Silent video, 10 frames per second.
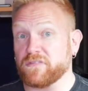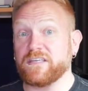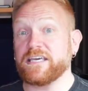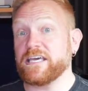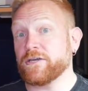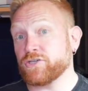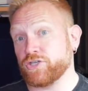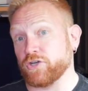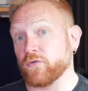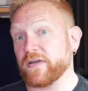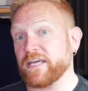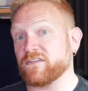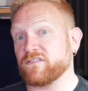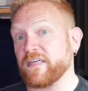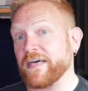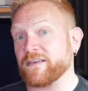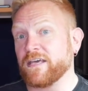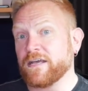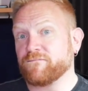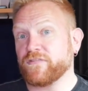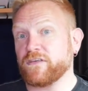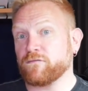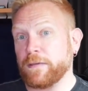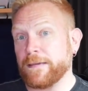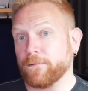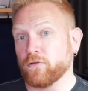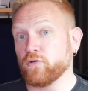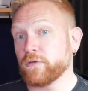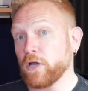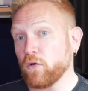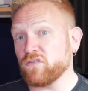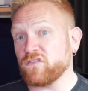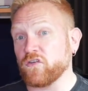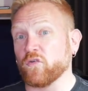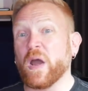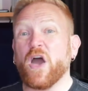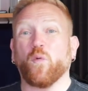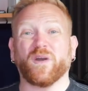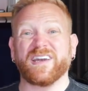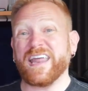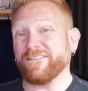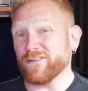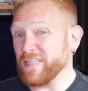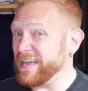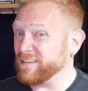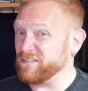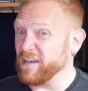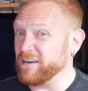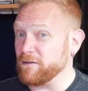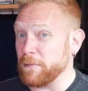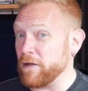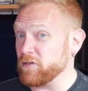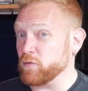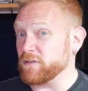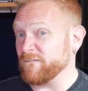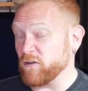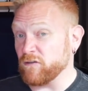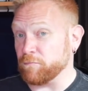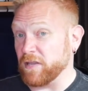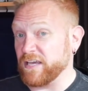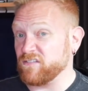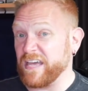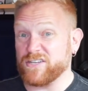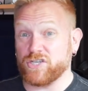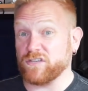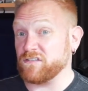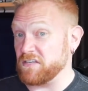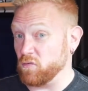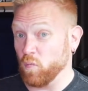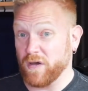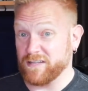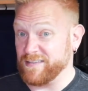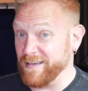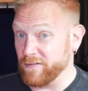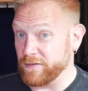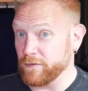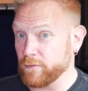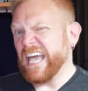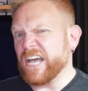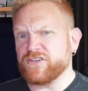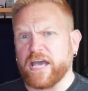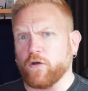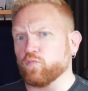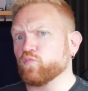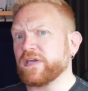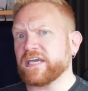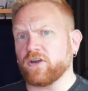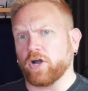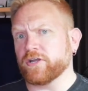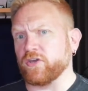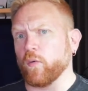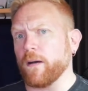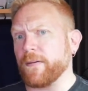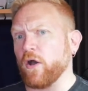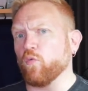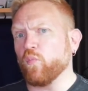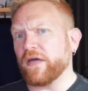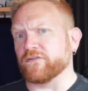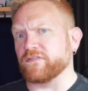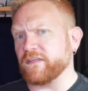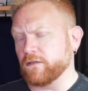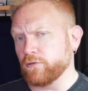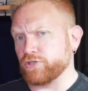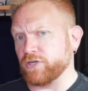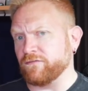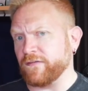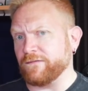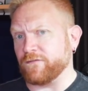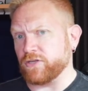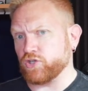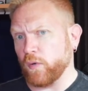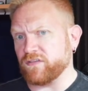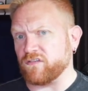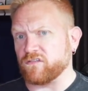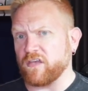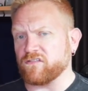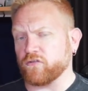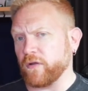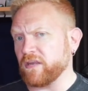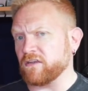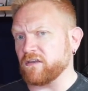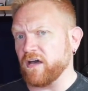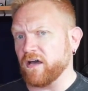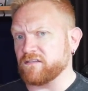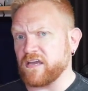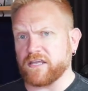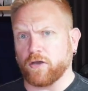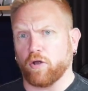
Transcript: The issue is that these people who ghost you were never that excited about you in the first place and just didn't want to tell you. And yeah, we can argue about whether the illusion of infinite choices has created a dating